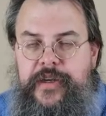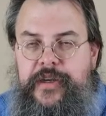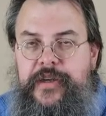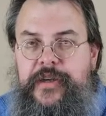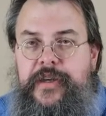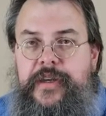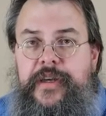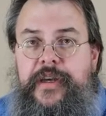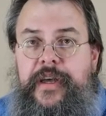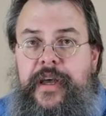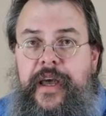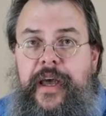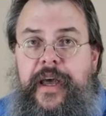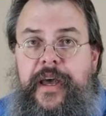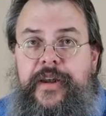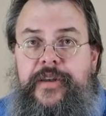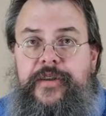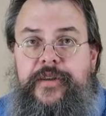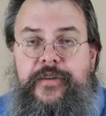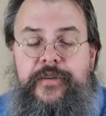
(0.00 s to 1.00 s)
to
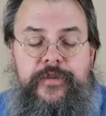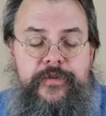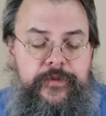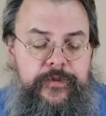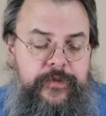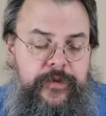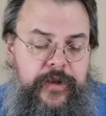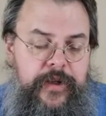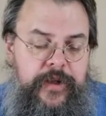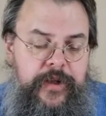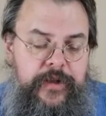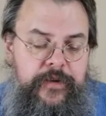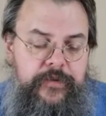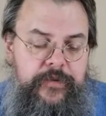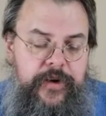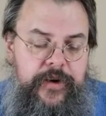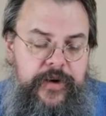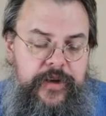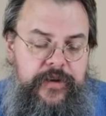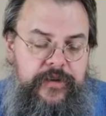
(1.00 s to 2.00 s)
handle
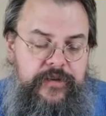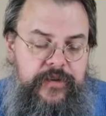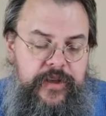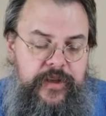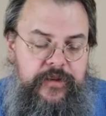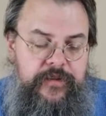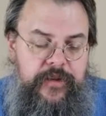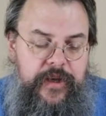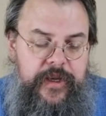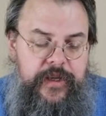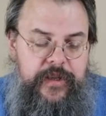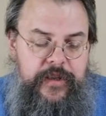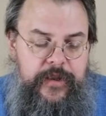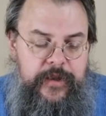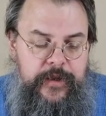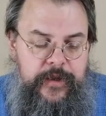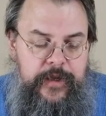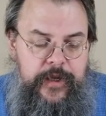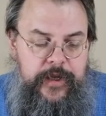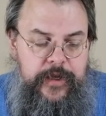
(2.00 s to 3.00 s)
various things
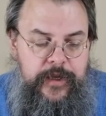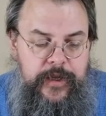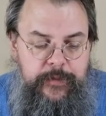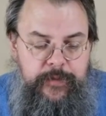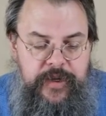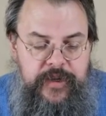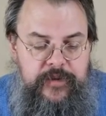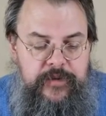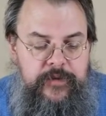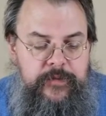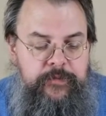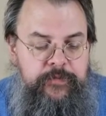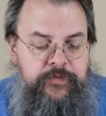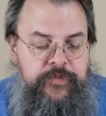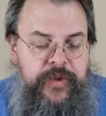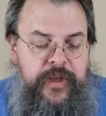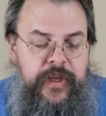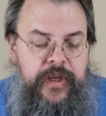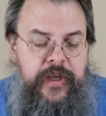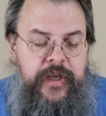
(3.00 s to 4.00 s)
like limits.
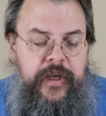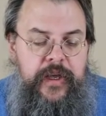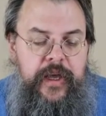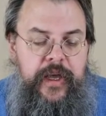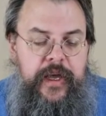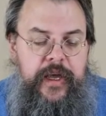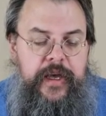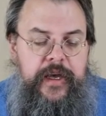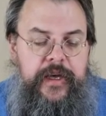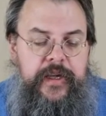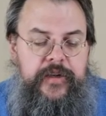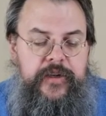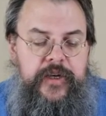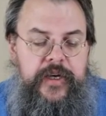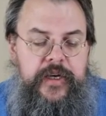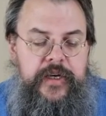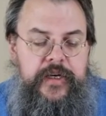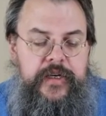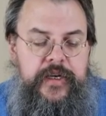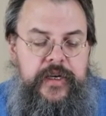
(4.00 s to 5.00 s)

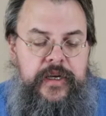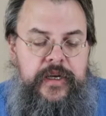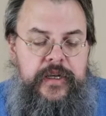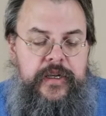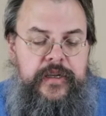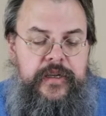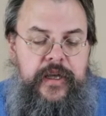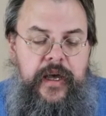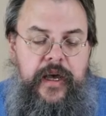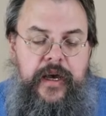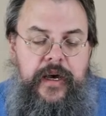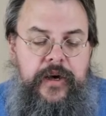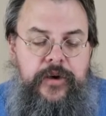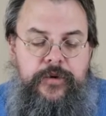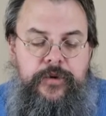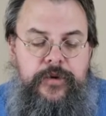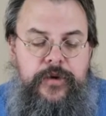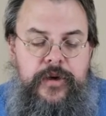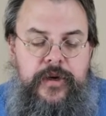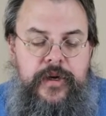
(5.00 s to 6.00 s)
And
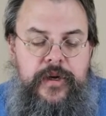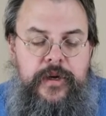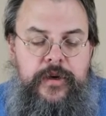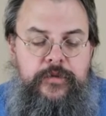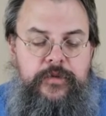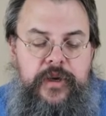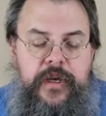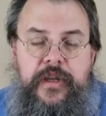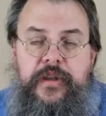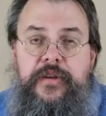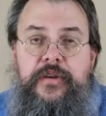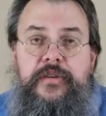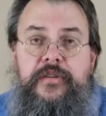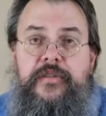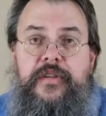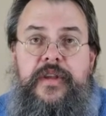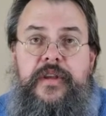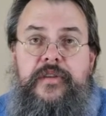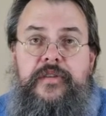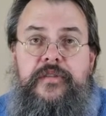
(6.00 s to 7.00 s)
now we can
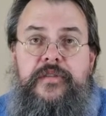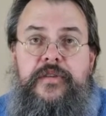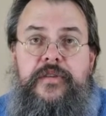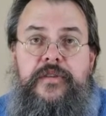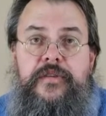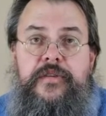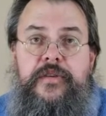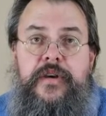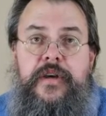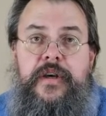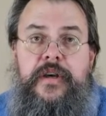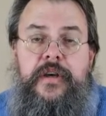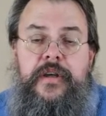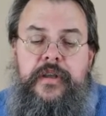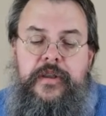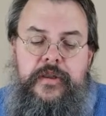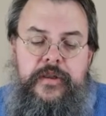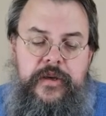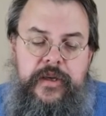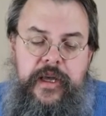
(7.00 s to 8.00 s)
use this to
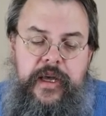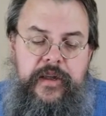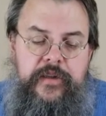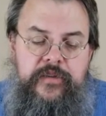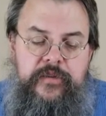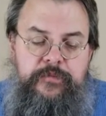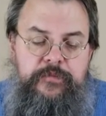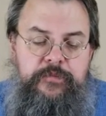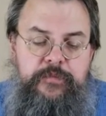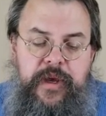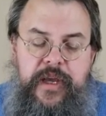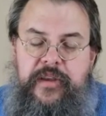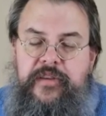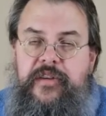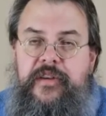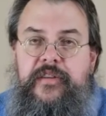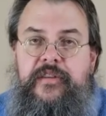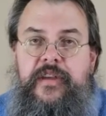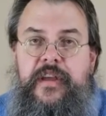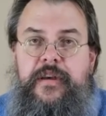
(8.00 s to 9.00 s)
look at some
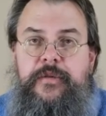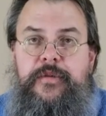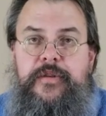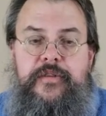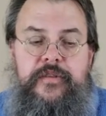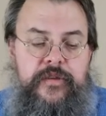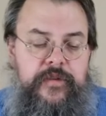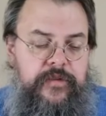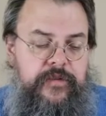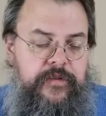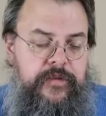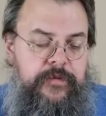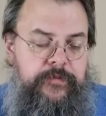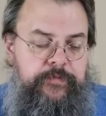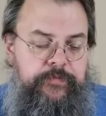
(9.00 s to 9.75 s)
basic sequences.